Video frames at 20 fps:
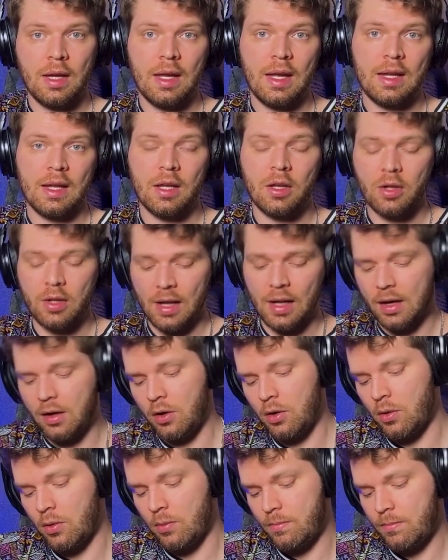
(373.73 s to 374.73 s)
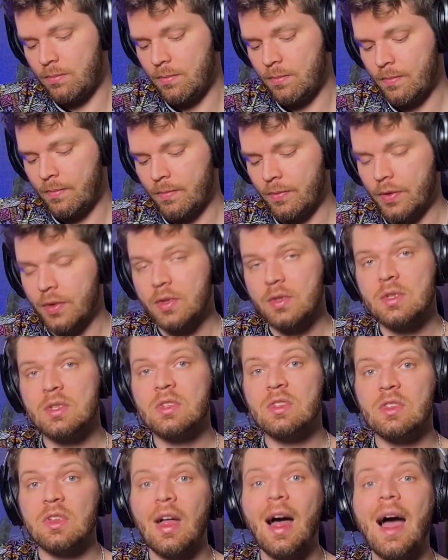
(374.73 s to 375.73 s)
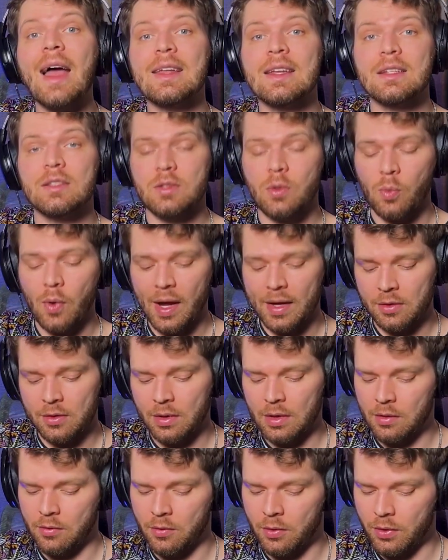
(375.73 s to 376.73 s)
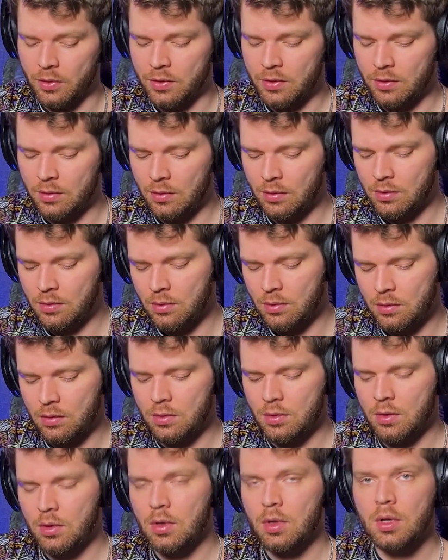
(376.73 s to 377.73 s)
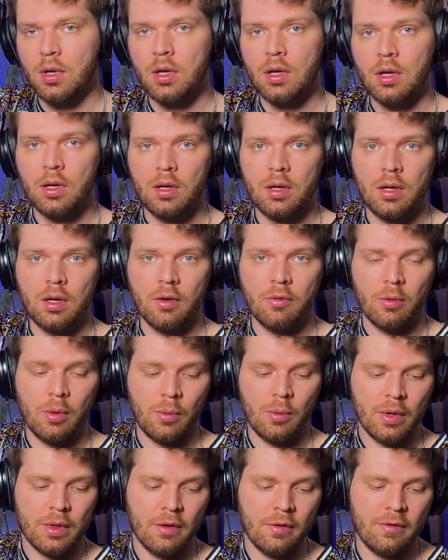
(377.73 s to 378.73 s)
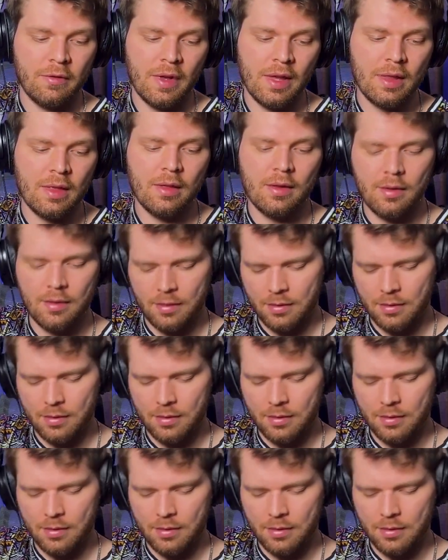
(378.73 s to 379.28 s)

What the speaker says: Getting good at your sliding to wider intervals. If we want the 5th.